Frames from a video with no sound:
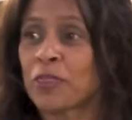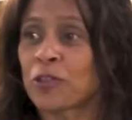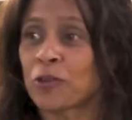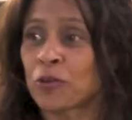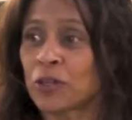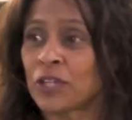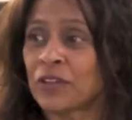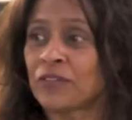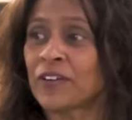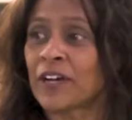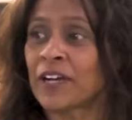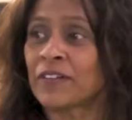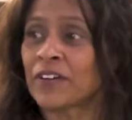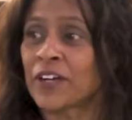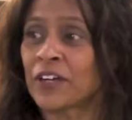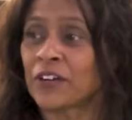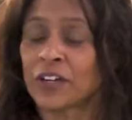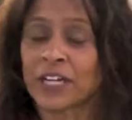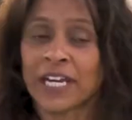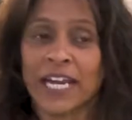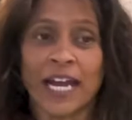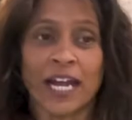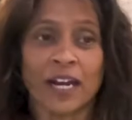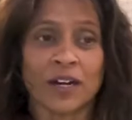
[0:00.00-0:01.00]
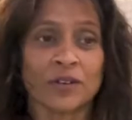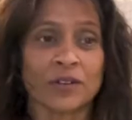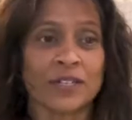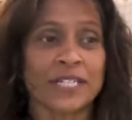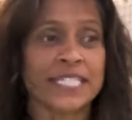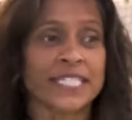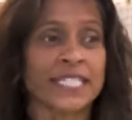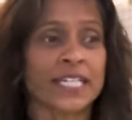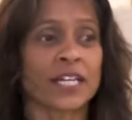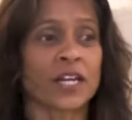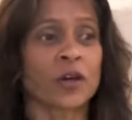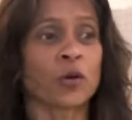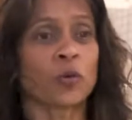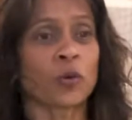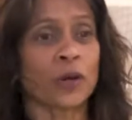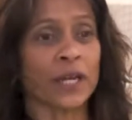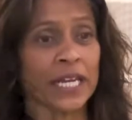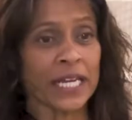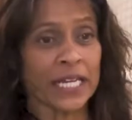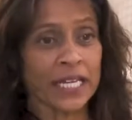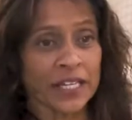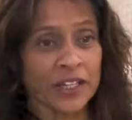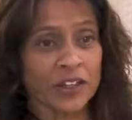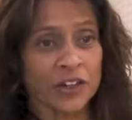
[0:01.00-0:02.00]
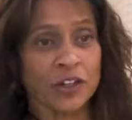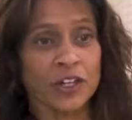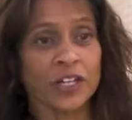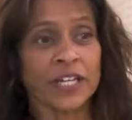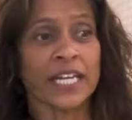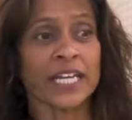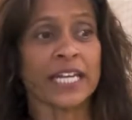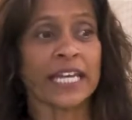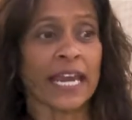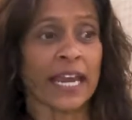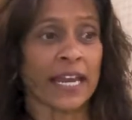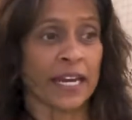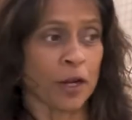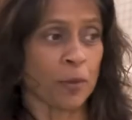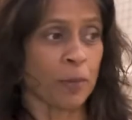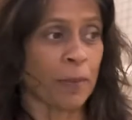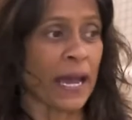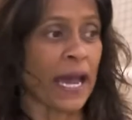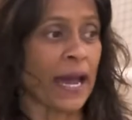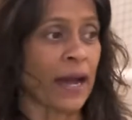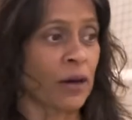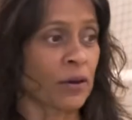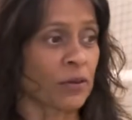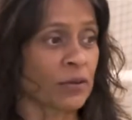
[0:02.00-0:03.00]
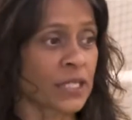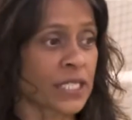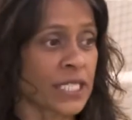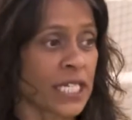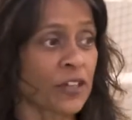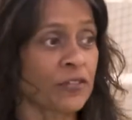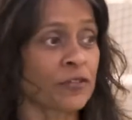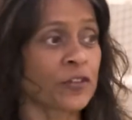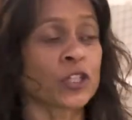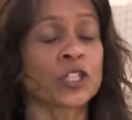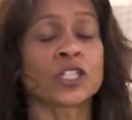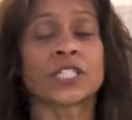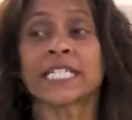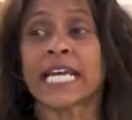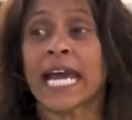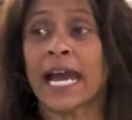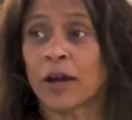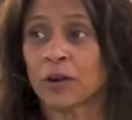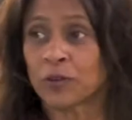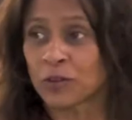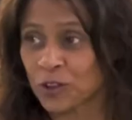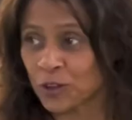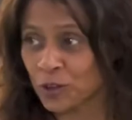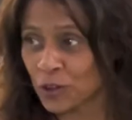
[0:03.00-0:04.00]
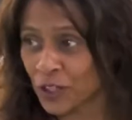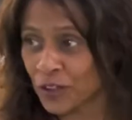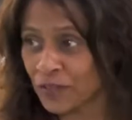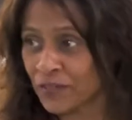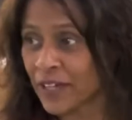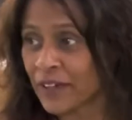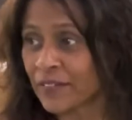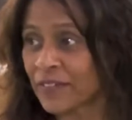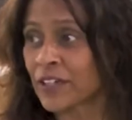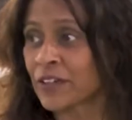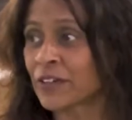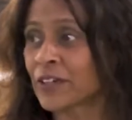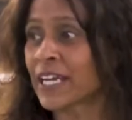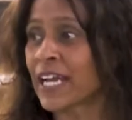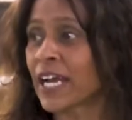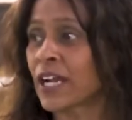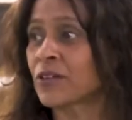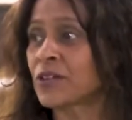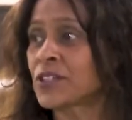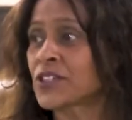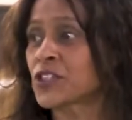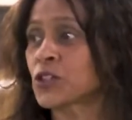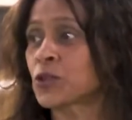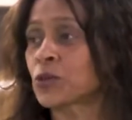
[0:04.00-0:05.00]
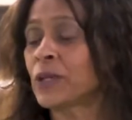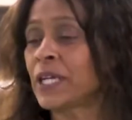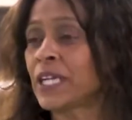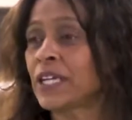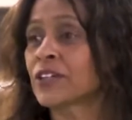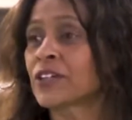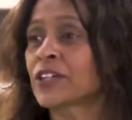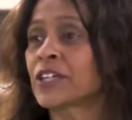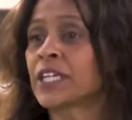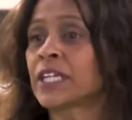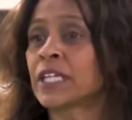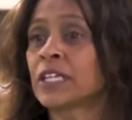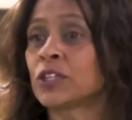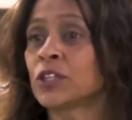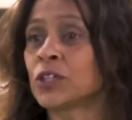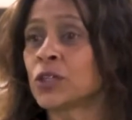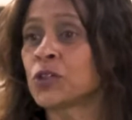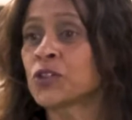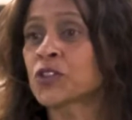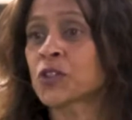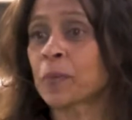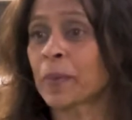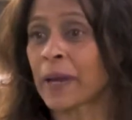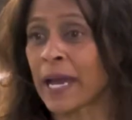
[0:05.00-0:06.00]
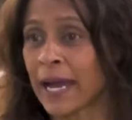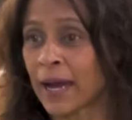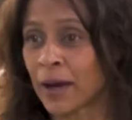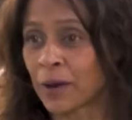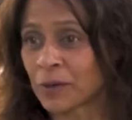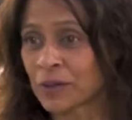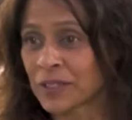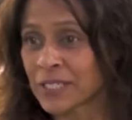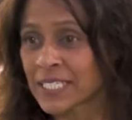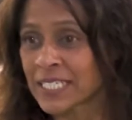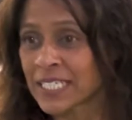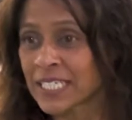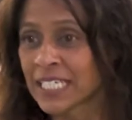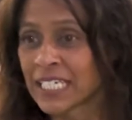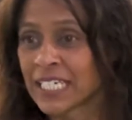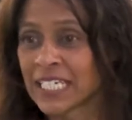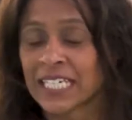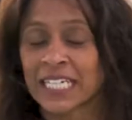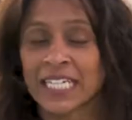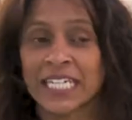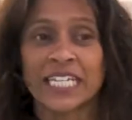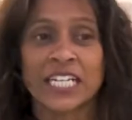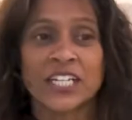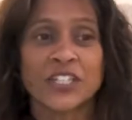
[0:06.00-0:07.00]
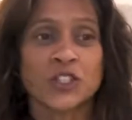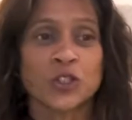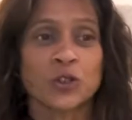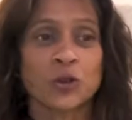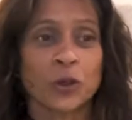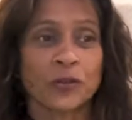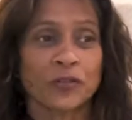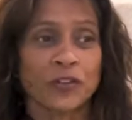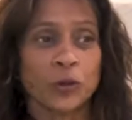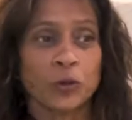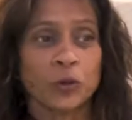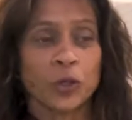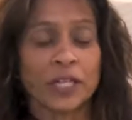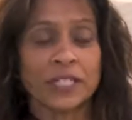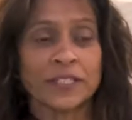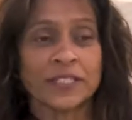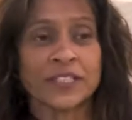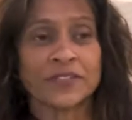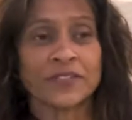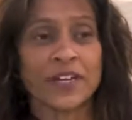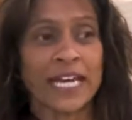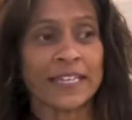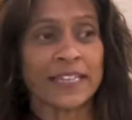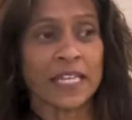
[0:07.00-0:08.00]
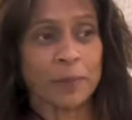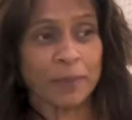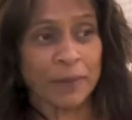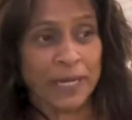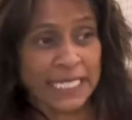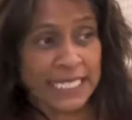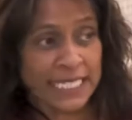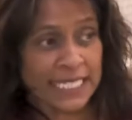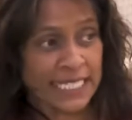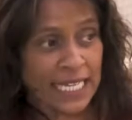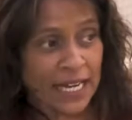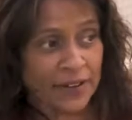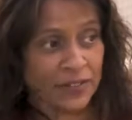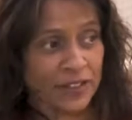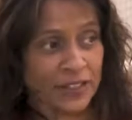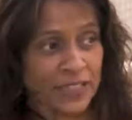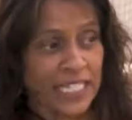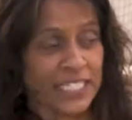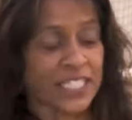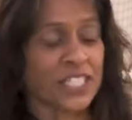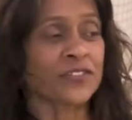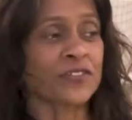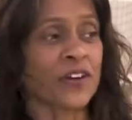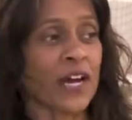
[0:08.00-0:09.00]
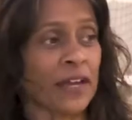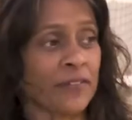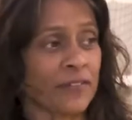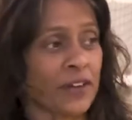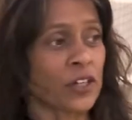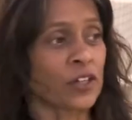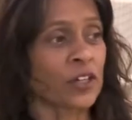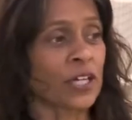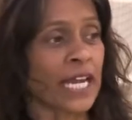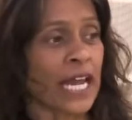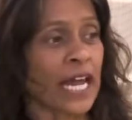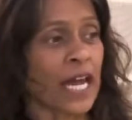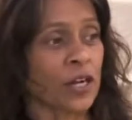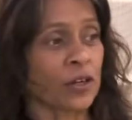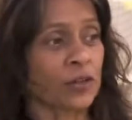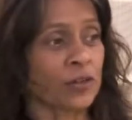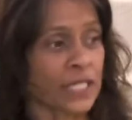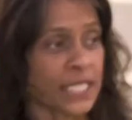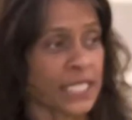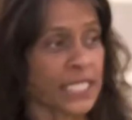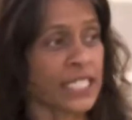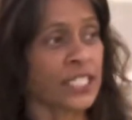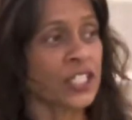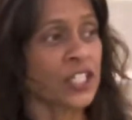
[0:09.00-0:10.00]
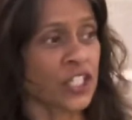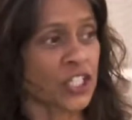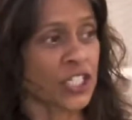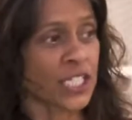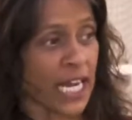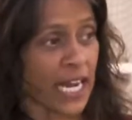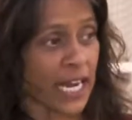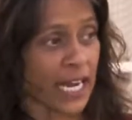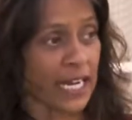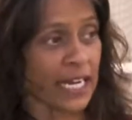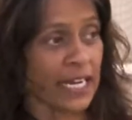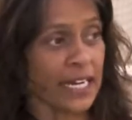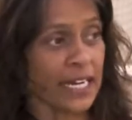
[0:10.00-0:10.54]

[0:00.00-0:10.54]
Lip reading: 3,500 calories in a week, you're going to gain a pound. If you're down 3,500 calories in a week, you're going to lose a pound. So if you divide that by 7, that's 500 calories each day.